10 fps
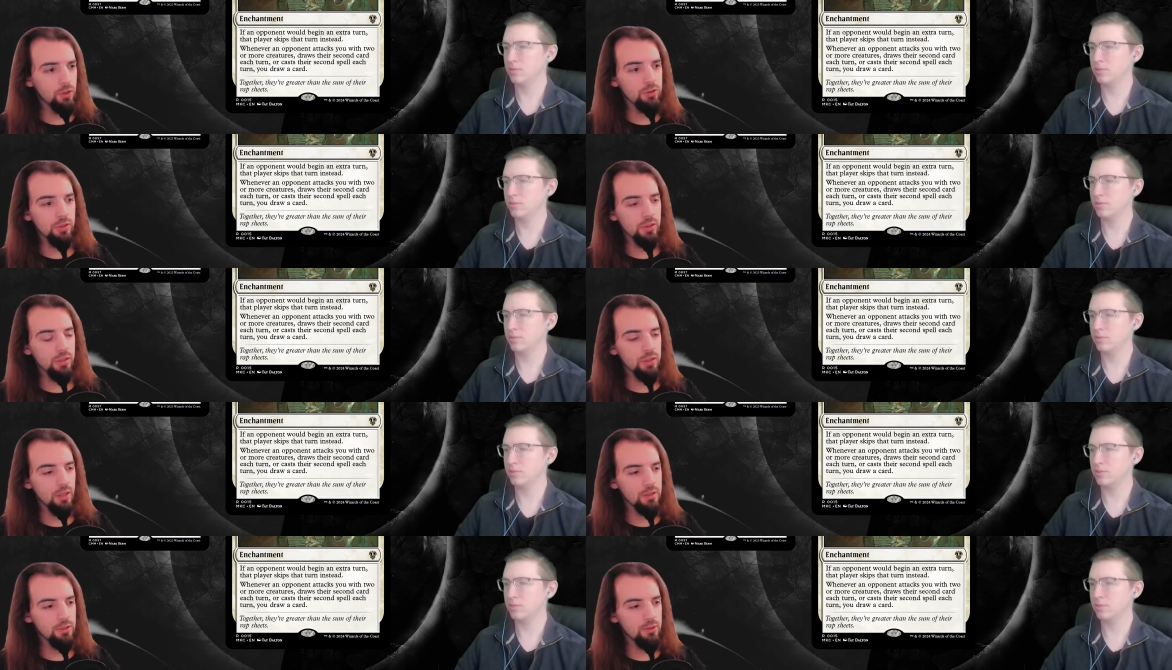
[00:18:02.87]
Speaker 1: usually
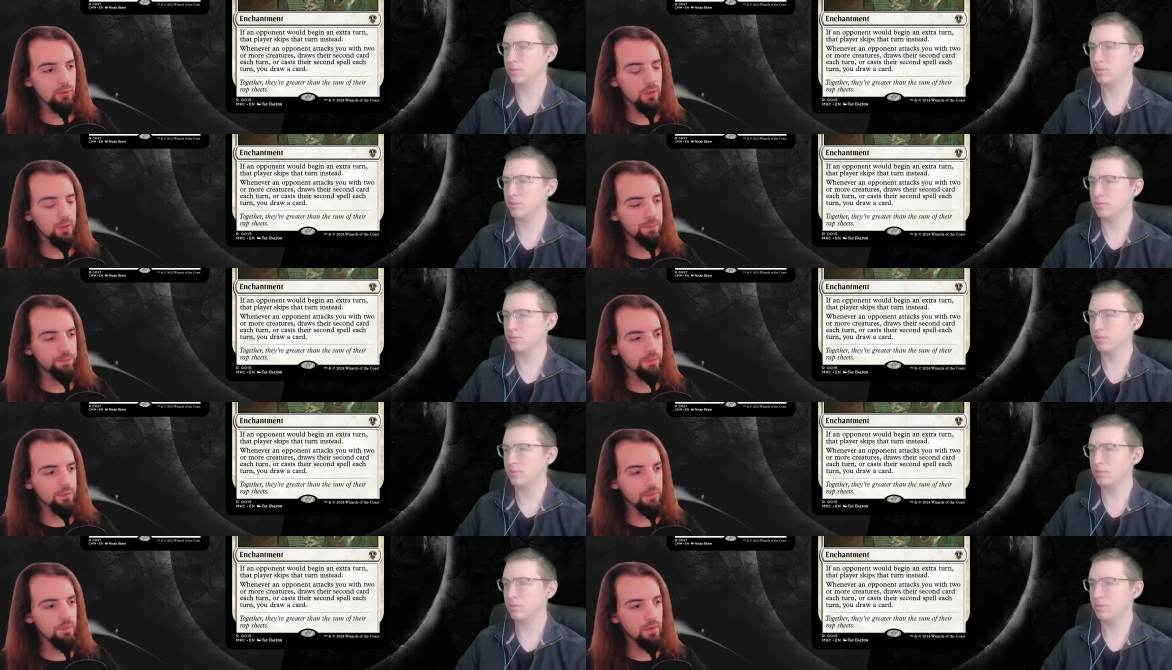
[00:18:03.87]
tends to um,
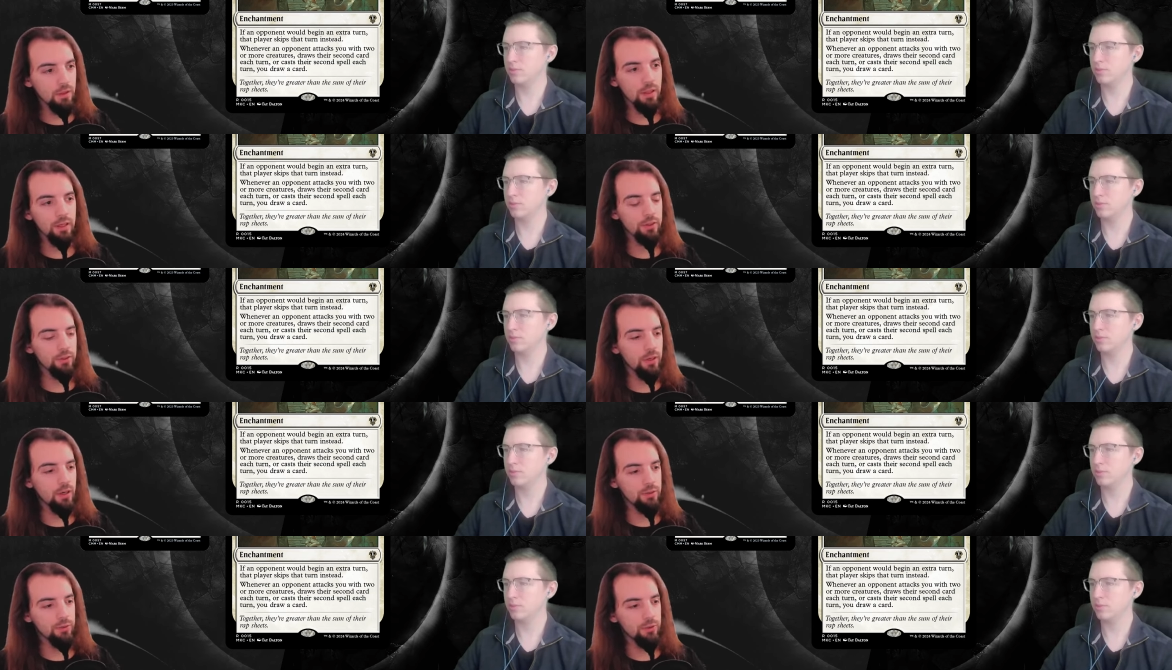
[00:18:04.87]
lack on
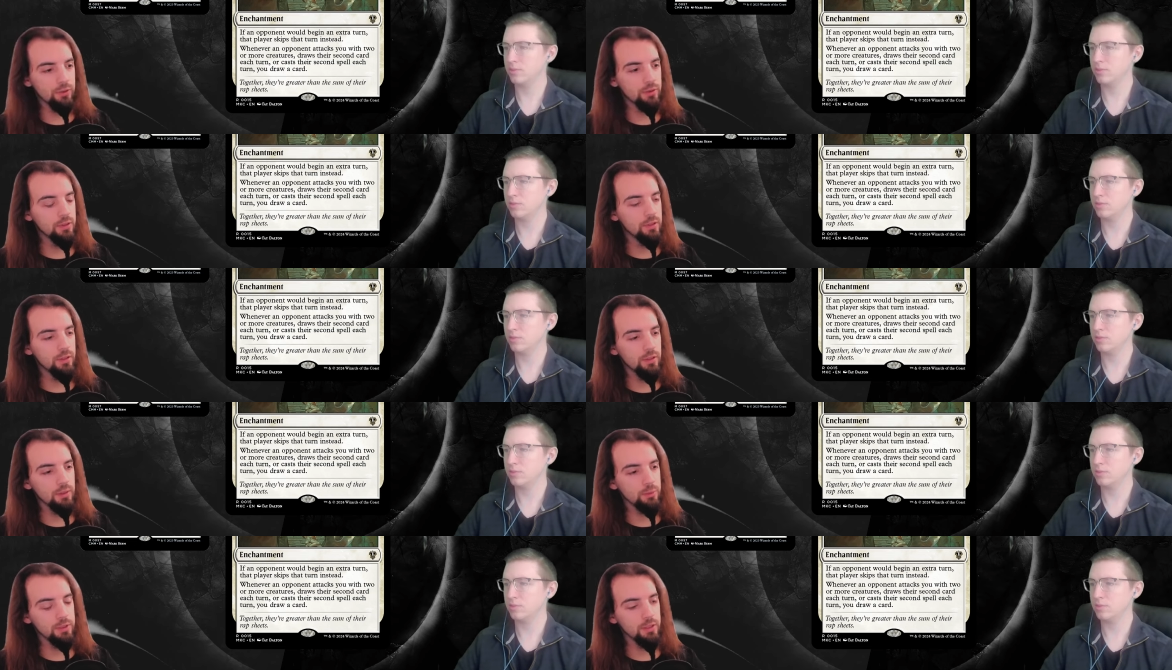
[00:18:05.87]
card draw, I
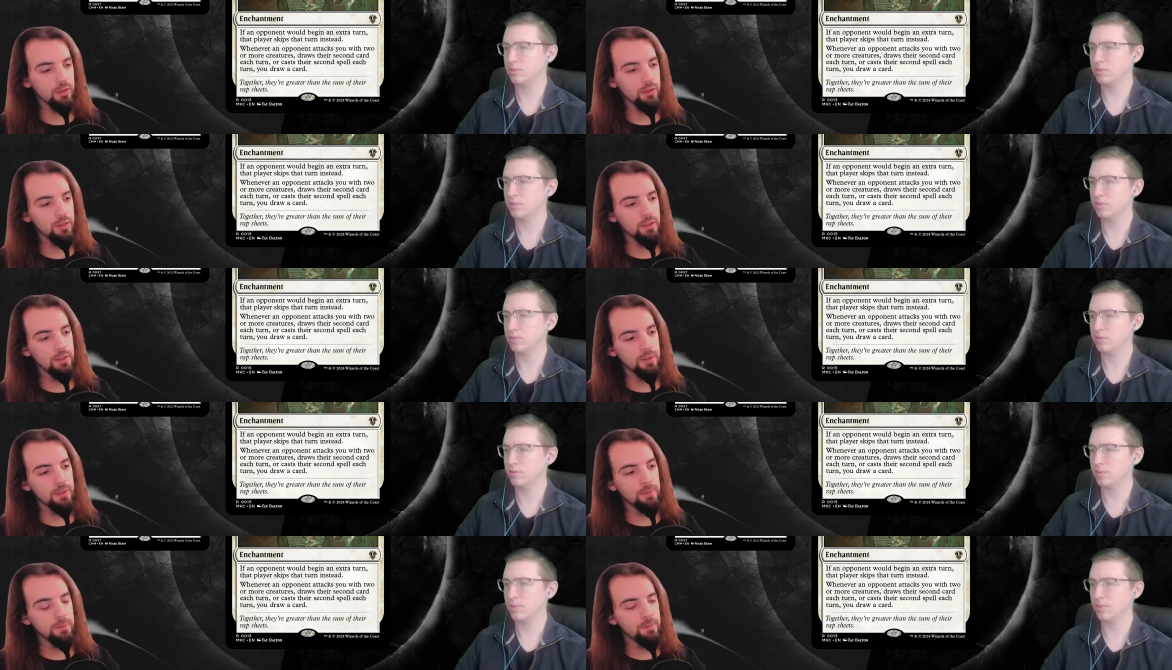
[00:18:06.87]
would say.
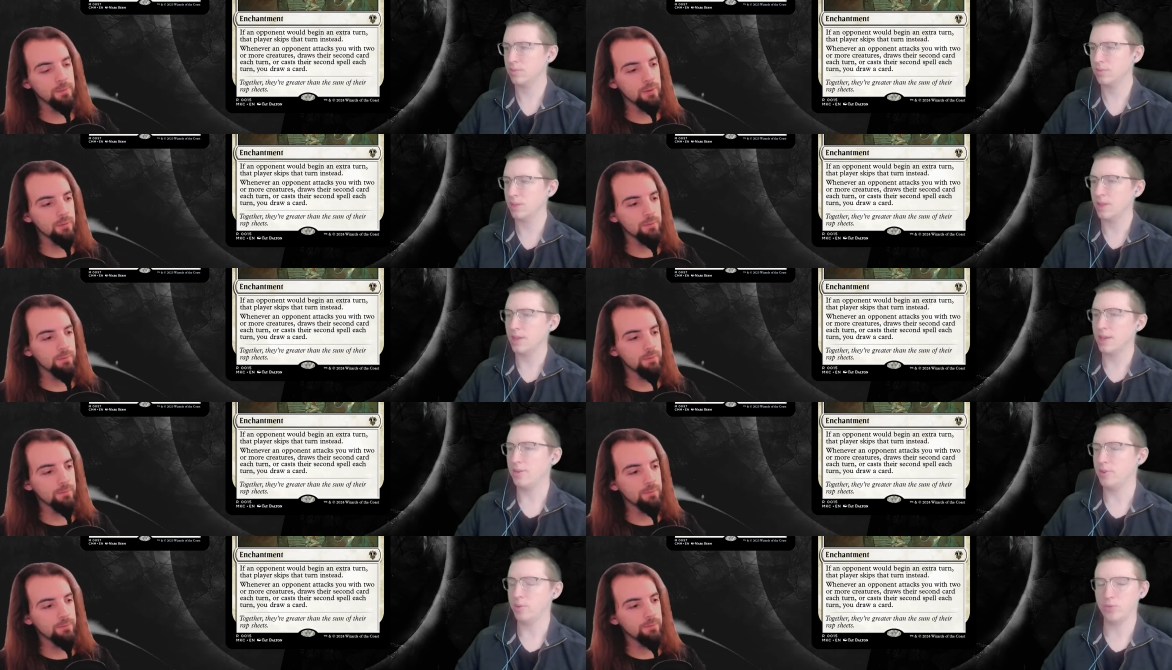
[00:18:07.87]
Speaker 2: I want
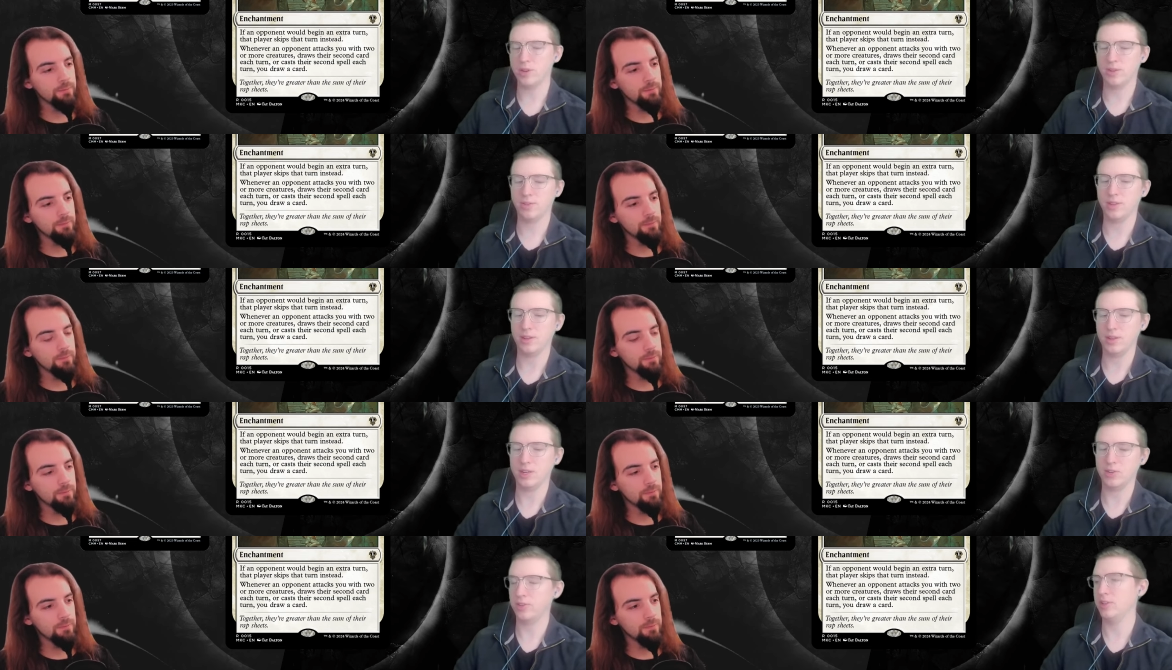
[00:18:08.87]
to point out that uh, not
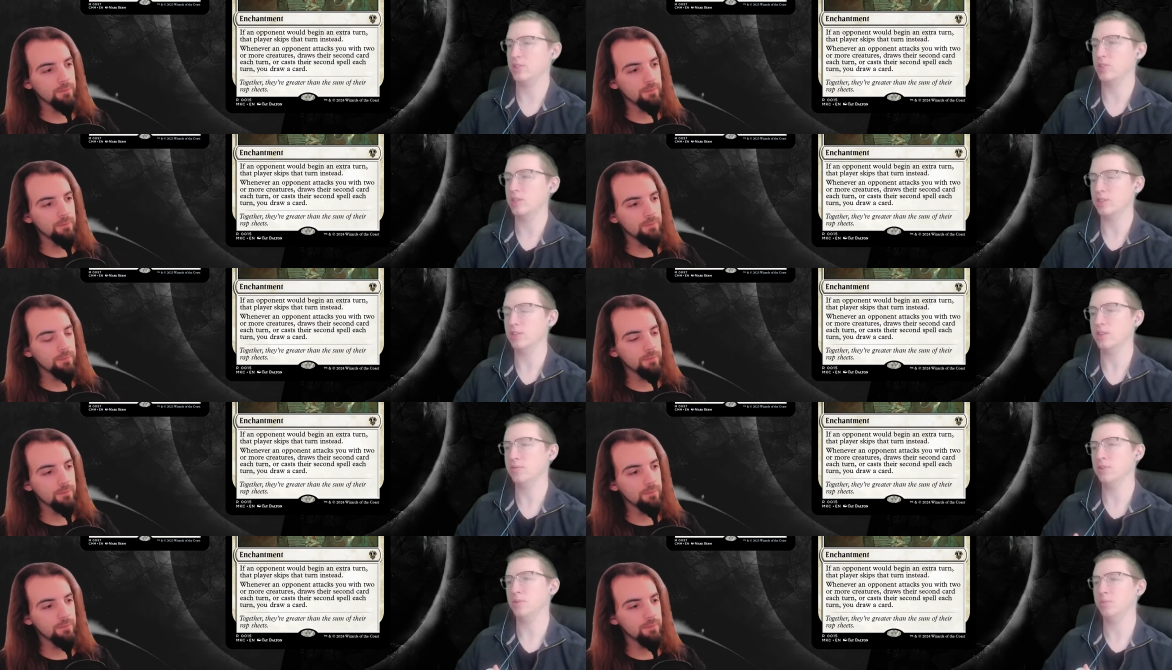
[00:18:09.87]
only does this hit
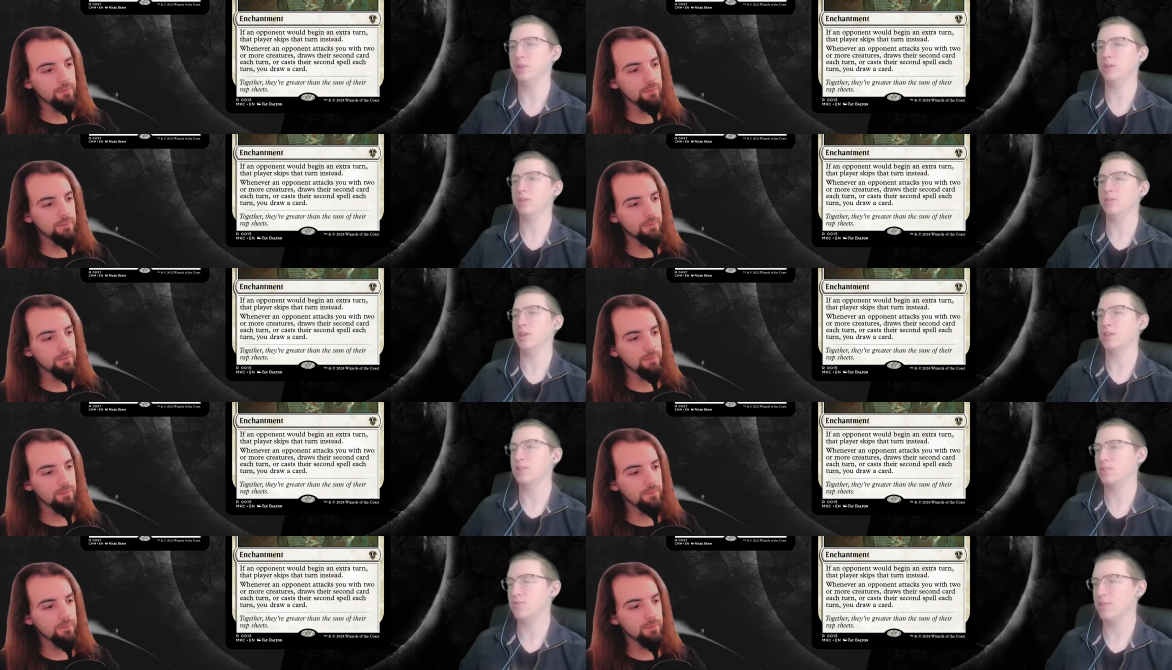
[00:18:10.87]
Tivit, but thanks
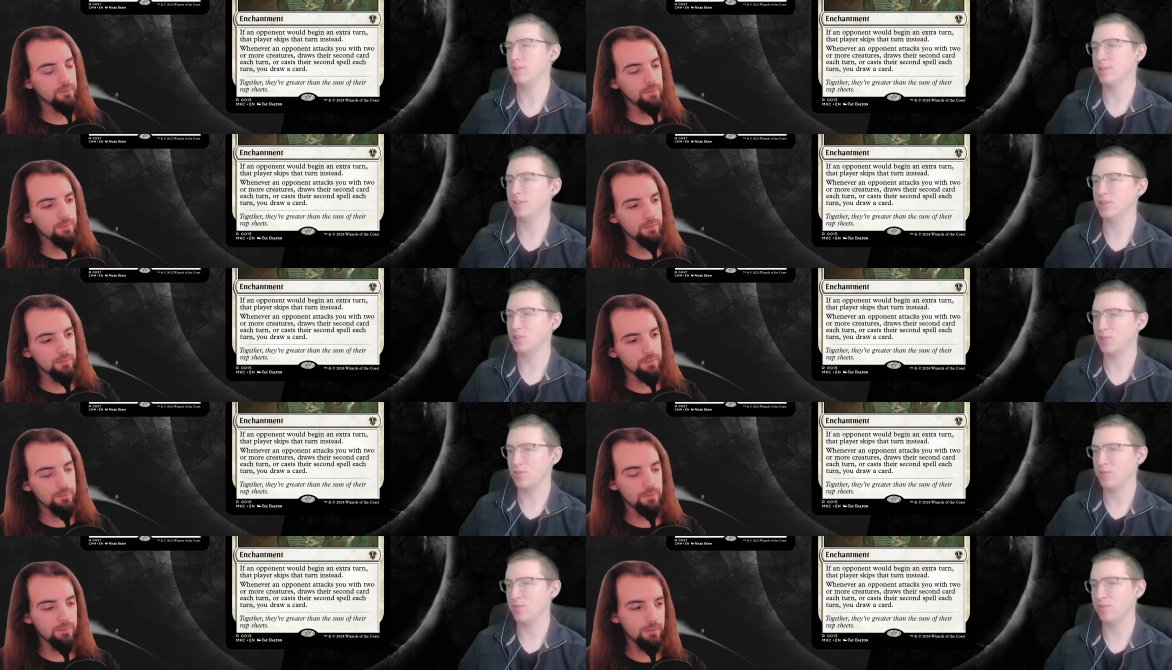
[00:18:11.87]
to uh, a
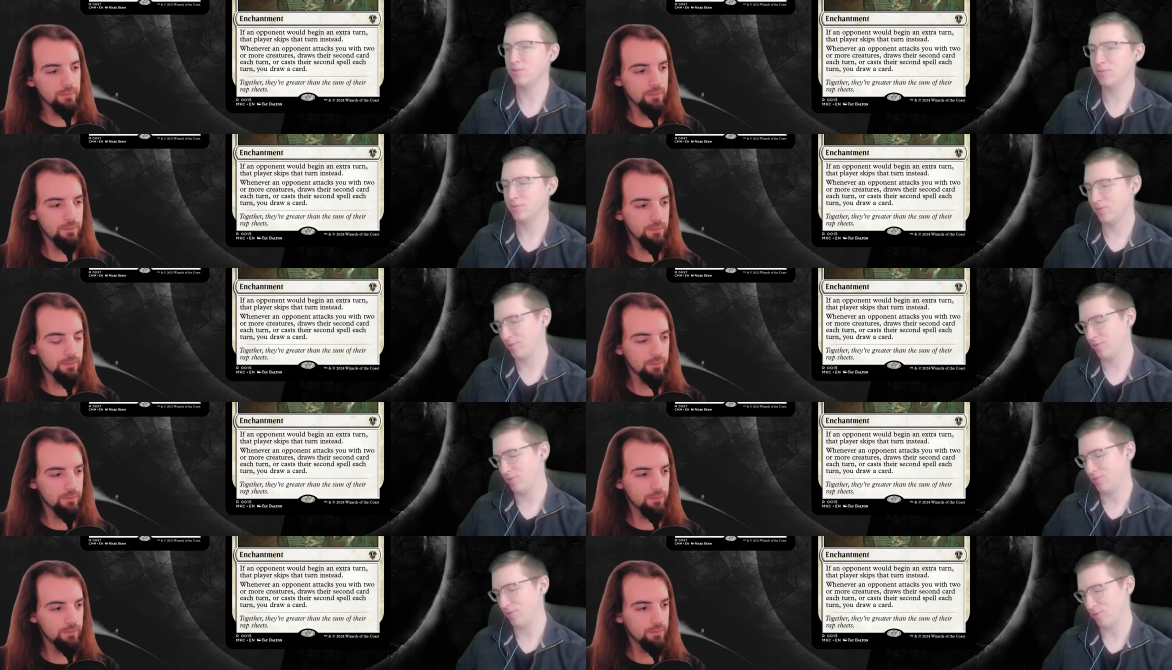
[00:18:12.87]
certain
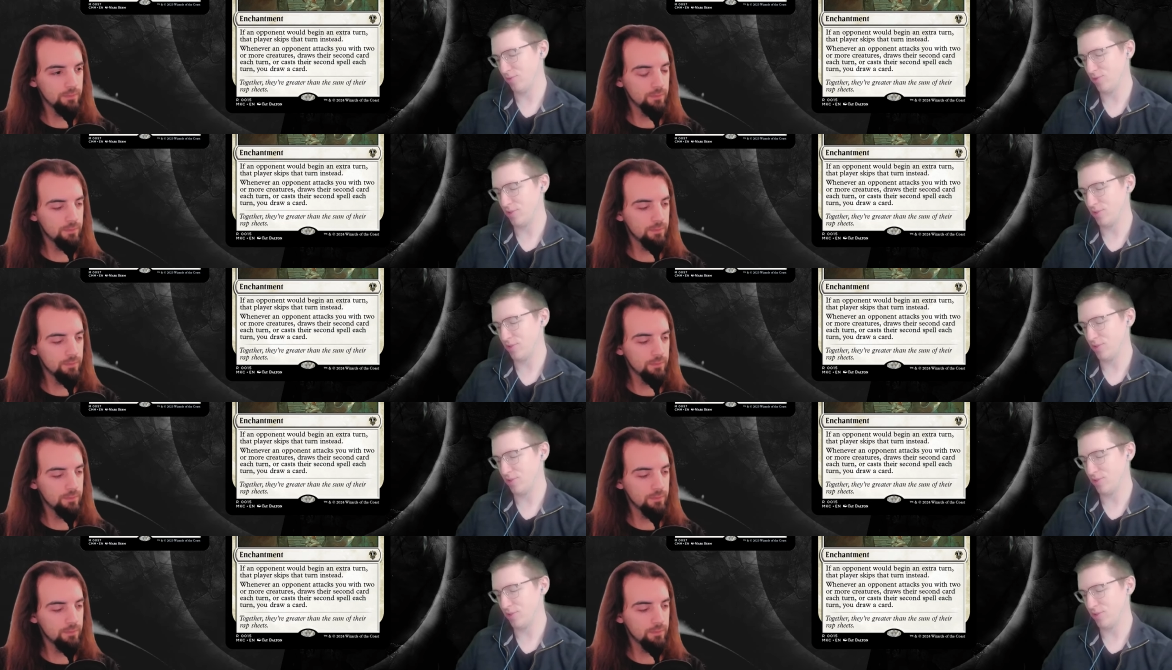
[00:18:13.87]
really